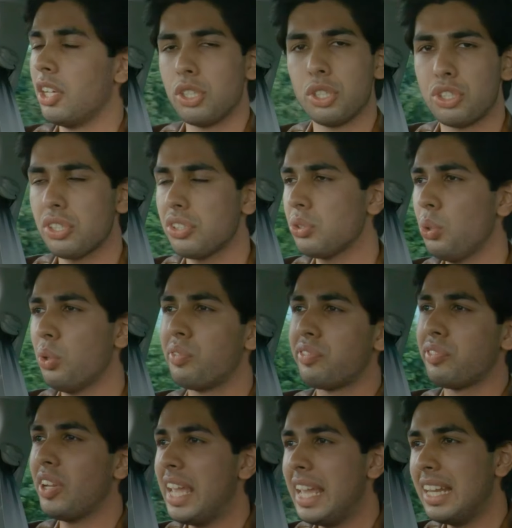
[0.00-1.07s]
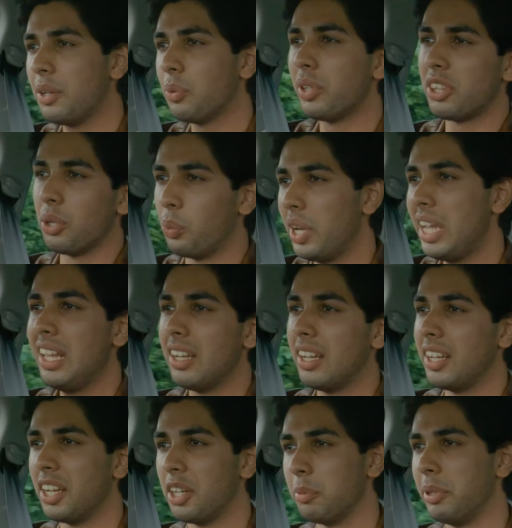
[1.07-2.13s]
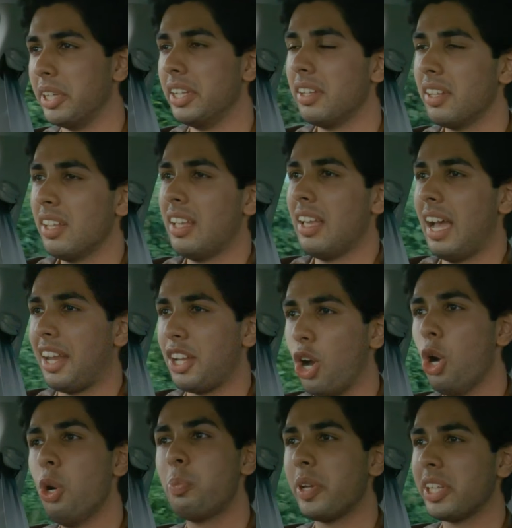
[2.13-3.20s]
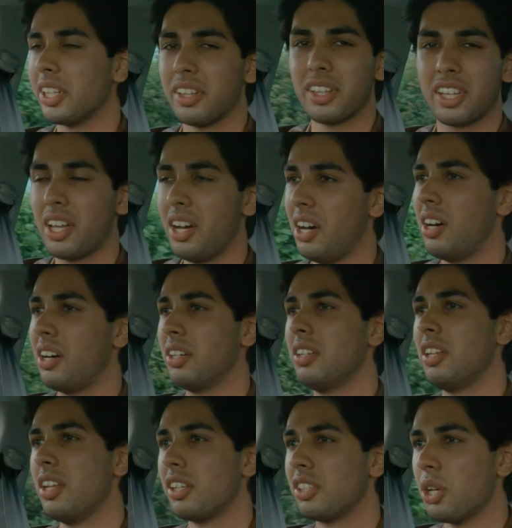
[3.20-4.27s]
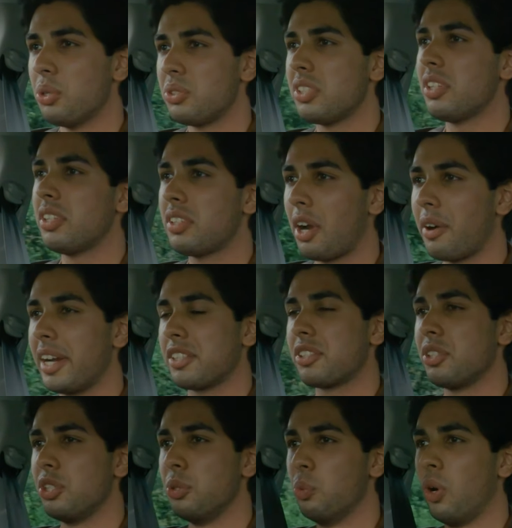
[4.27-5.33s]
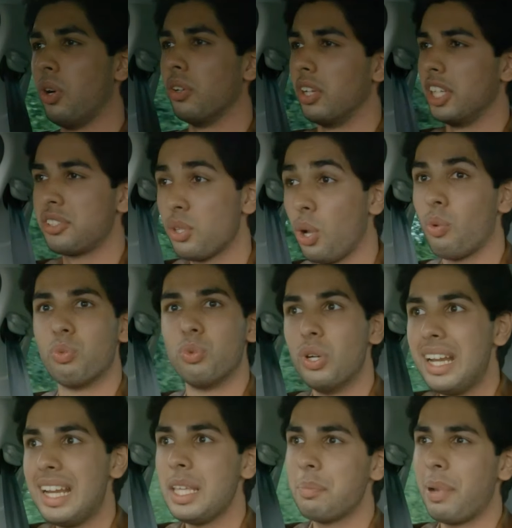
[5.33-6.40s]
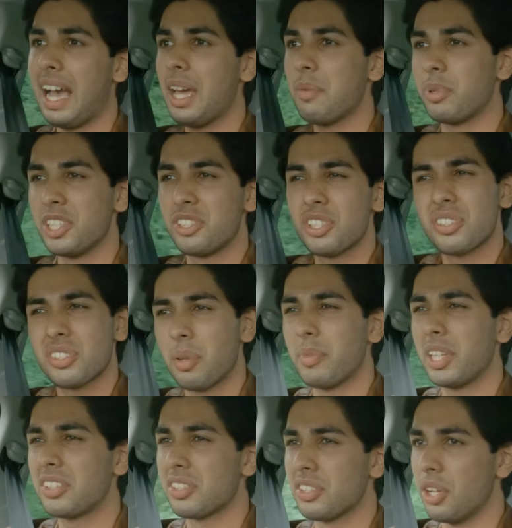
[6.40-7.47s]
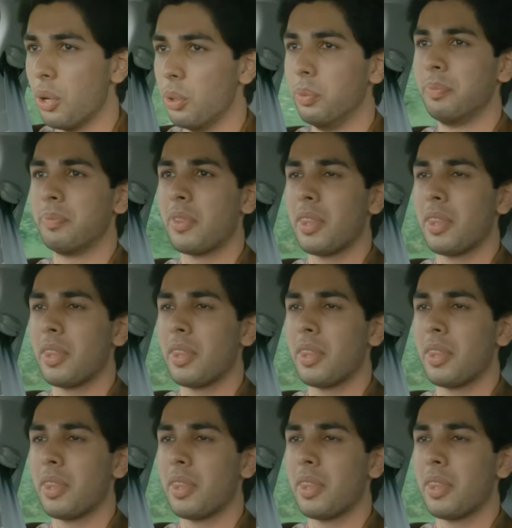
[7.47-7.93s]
You're just sort of flailing with the wheel a little bit and hoping that the car goes in the direction you want. It's not really bad, but it's just something to know.